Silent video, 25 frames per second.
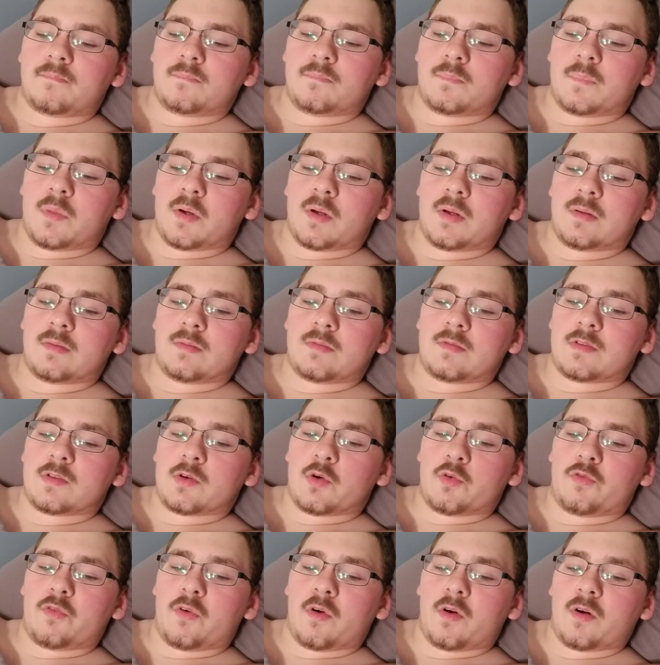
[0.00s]
But
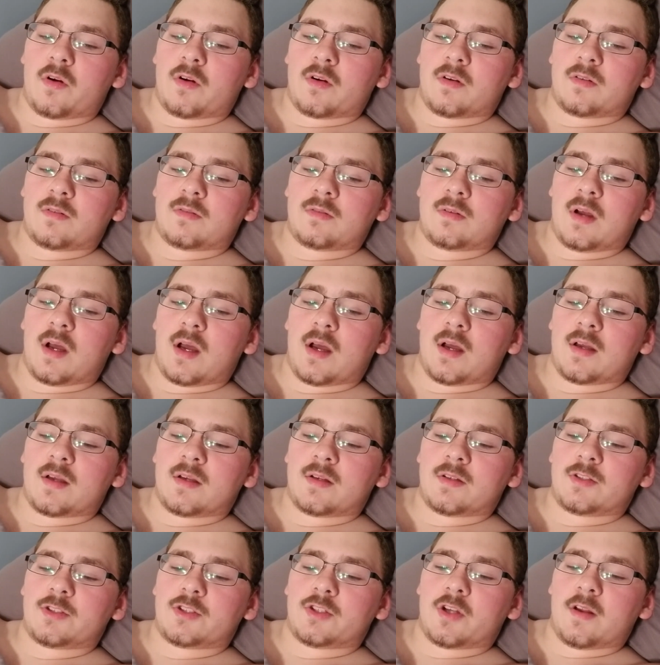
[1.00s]
so far,
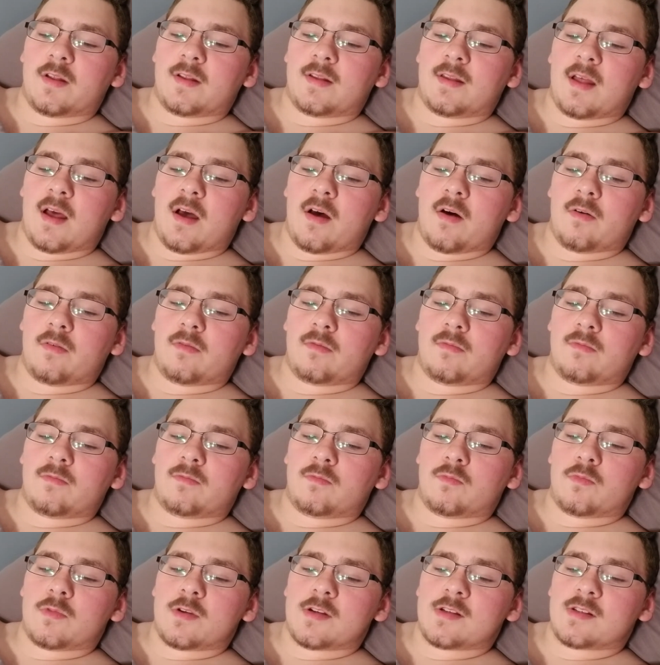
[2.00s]
I shut it down,
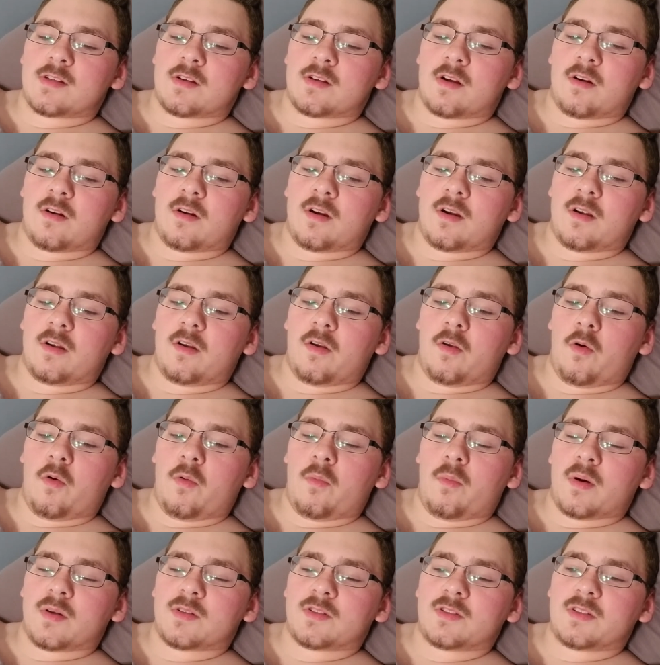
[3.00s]
restarted it a whole
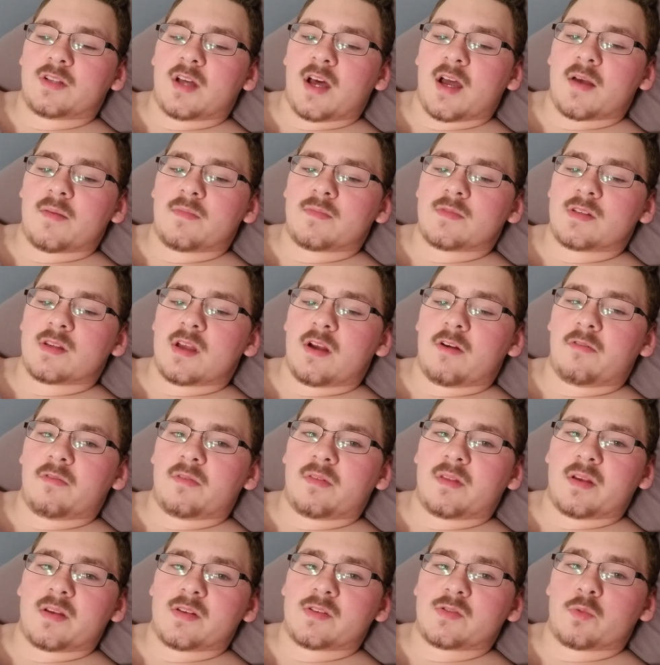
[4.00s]
bunch of times.
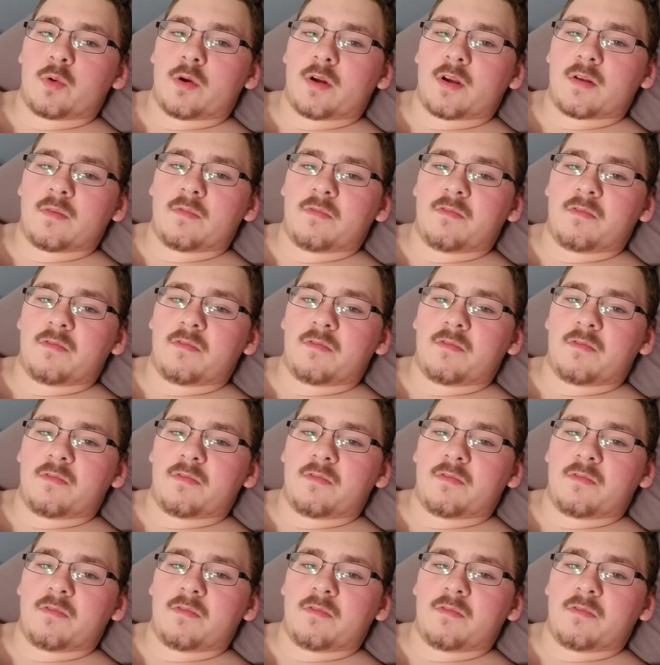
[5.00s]
Everything is working